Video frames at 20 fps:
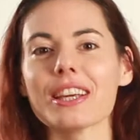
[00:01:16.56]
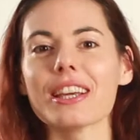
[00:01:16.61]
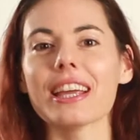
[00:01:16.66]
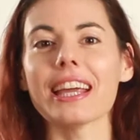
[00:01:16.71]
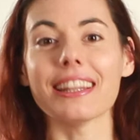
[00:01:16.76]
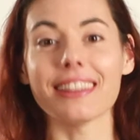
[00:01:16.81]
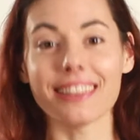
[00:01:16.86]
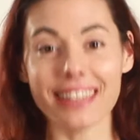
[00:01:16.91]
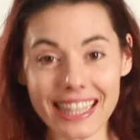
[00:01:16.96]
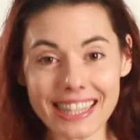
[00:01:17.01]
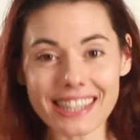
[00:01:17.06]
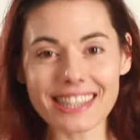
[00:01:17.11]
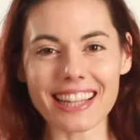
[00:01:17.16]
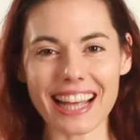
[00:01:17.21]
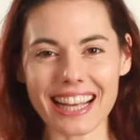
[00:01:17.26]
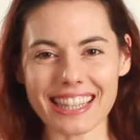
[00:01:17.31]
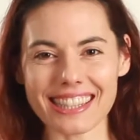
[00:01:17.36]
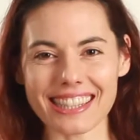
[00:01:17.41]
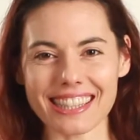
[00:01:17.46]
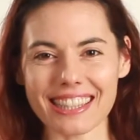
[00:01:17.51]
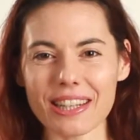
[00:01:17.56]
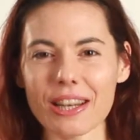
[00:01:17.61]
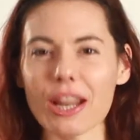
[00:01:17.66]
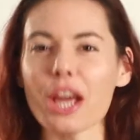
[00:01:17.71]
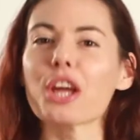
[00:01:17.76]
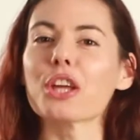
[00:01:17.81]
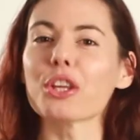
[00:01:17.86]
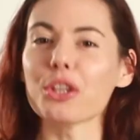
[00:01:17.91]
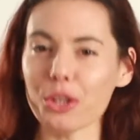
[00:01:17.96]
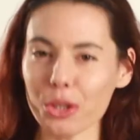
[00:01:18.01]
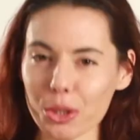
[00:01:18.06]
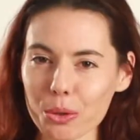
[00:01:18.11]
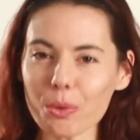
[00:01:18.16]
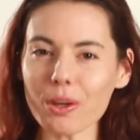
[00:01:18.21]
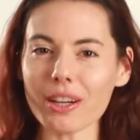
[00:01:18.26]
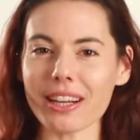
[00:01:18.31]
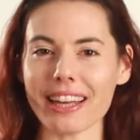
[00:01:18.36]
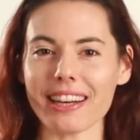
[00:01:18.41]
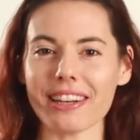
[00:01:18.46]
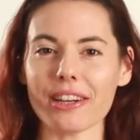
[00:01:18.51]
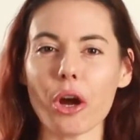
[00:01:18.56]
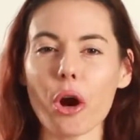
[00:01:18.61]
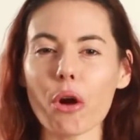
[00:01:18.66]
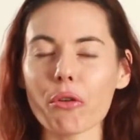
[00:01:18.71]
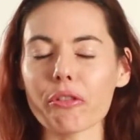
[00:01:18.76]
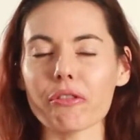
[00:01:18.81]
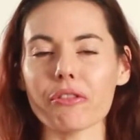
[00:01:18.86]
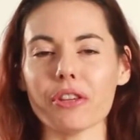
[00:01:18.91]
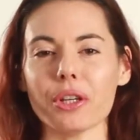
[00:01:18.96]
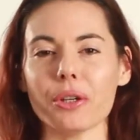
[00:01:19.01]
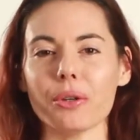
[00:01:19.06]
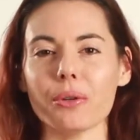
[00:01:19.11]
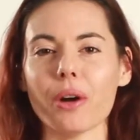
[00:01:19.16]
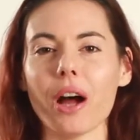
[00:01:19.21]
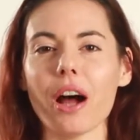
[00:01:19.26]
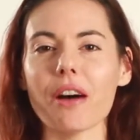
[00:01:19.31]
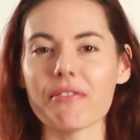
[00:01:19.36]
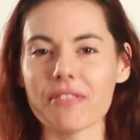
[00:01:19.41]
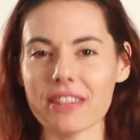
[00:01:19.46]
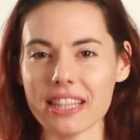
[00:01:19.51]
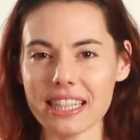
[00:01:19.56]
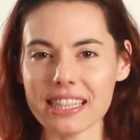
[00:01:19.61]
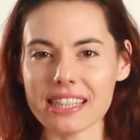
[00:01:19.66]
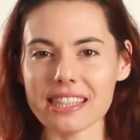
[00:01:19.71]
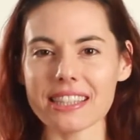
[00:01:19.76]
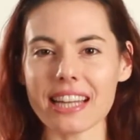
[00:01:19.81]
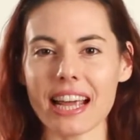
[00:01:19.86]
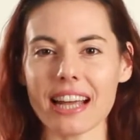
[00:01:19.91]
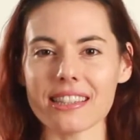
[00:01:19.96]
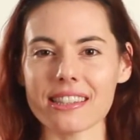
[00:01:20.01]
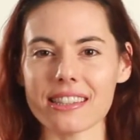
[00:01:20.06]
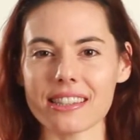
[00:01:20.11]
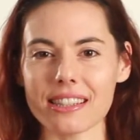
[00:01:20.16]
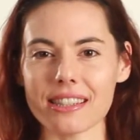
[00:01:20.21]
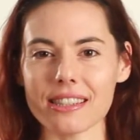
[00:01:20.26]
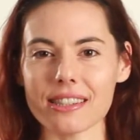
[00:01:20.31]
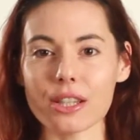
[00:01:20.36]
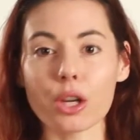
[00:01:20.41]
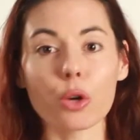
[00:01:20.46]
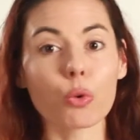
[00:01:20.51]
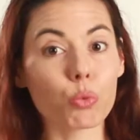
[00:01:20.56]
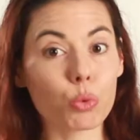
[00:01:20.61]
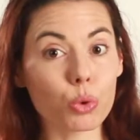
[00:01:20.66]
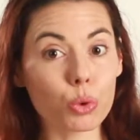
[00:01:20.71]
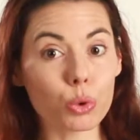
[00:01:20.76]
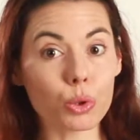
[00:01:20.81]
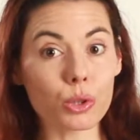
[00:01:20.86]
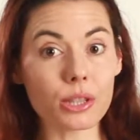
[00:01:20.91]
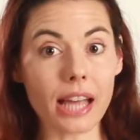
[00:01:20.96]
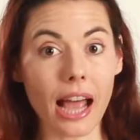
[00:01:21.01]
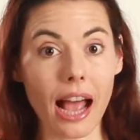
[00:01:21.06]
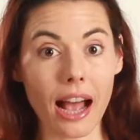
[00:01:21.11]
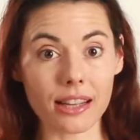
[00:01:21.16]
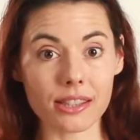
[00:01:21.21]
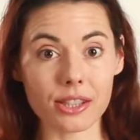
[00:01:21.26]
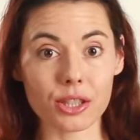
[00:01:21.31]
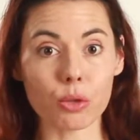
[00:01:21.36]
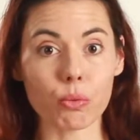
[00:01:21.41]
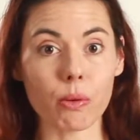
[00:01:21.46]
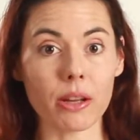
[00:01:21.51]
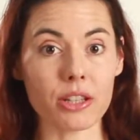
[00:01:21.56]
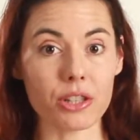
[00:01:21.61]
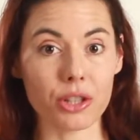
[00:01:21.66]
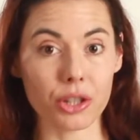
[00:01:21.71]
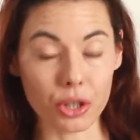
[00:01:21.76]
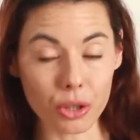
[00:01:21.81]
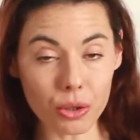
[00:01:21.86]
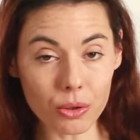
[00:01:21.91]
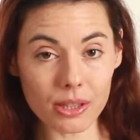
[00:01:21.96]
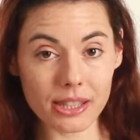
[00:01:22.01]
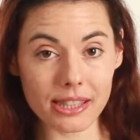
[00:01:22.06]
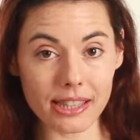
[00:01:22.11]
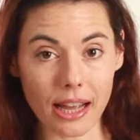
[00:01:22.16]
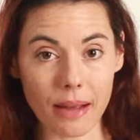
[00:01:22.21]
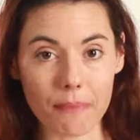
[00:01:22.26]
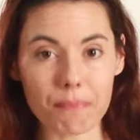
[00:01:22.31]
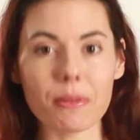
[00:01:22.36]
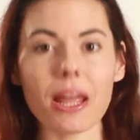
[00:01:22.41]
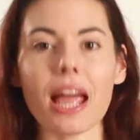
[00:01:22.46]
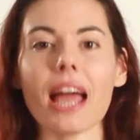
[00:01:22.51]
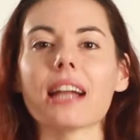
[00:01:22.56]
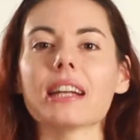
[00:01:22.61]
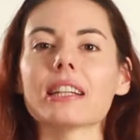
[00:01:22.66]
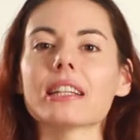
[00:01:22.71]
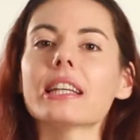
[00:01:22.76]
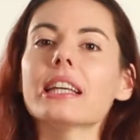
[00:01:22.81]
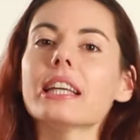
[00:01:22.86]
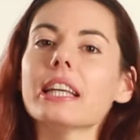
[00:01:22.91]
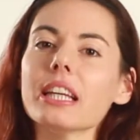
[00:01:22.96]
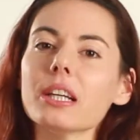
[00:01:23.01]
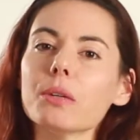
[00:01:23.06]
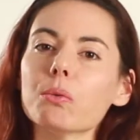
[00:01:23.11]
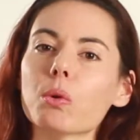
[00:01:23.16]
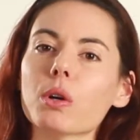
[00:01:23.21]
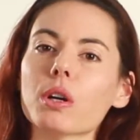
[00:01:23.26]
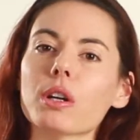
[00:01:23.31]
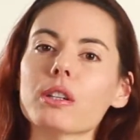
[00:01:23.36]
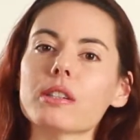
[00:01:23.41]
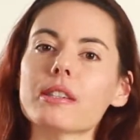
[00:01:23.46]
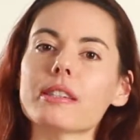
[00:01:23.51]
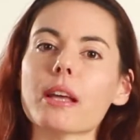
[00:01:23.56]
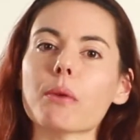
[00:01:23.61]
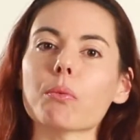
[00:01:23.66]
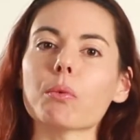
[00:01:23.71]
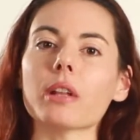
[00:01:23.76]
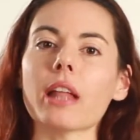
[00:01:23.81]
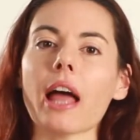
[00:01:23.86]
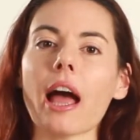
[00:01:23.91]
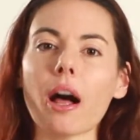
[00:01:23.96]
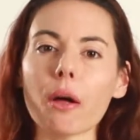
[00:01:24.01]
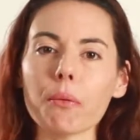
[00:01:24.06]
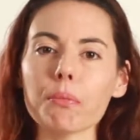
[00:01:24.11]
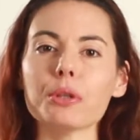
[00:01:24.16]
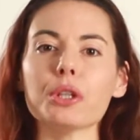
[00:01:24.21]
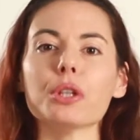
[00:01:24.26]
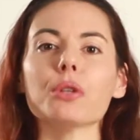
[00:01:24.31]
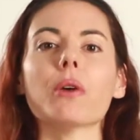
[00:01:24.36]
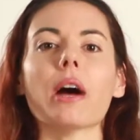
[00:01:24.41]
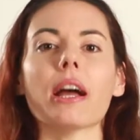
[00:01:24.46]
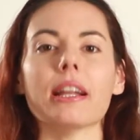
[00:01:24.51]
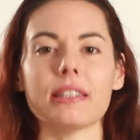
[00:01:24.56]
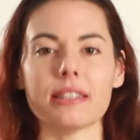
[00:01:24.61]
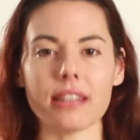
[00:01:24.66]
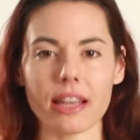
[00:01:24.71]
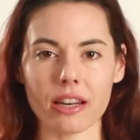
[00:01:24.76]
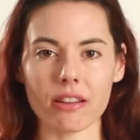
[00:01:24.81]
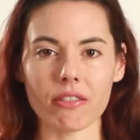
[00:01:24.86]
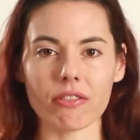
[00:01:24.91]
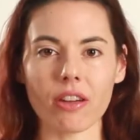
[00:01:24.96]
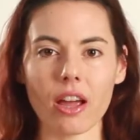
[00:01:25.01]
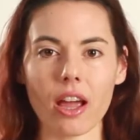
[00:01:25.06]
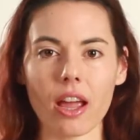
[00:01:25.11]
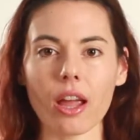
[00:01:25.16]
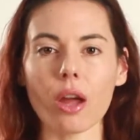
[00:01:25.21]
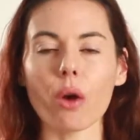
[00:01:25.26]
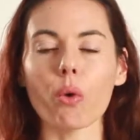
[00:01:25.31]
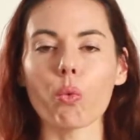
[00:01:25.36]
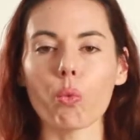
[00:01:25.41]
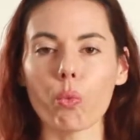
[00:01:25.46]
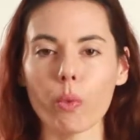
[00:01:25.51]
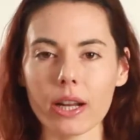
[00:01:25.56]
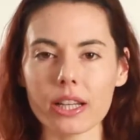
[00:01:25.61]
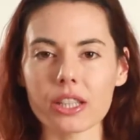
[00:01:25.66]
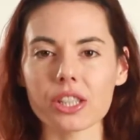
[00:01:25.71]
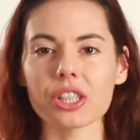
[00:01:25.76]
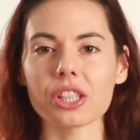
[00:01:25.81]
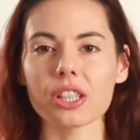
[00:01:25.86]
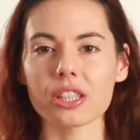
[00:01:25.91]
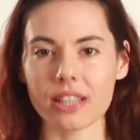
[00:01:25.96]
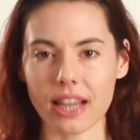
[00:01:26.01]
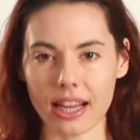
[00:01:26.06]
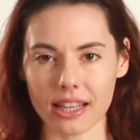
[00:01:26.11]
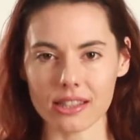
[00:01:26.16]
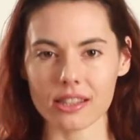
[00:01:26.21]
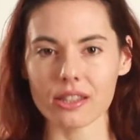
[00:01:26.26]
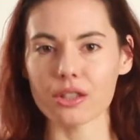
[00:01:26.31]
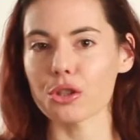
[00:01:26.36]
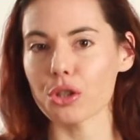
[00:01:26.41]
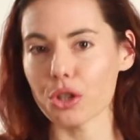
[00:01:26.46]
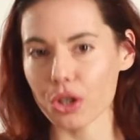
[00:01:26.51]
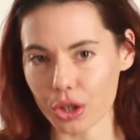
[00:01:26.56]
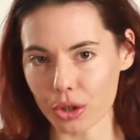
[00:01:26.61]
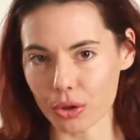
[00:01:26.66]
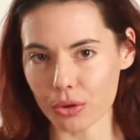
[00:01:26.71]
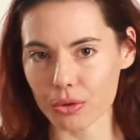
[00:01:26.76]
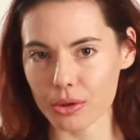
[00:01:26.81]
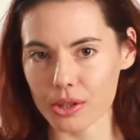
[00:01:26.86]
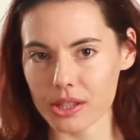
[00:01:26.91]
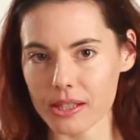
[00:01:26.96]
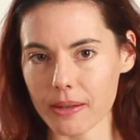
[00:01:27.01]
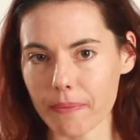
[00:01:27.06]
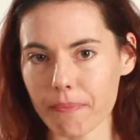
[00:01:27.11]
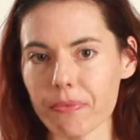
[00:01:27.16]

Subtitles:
In this lesson, you will get an overview of these tenses, rules as to when to use them, and key words that will help you identify which tense to use.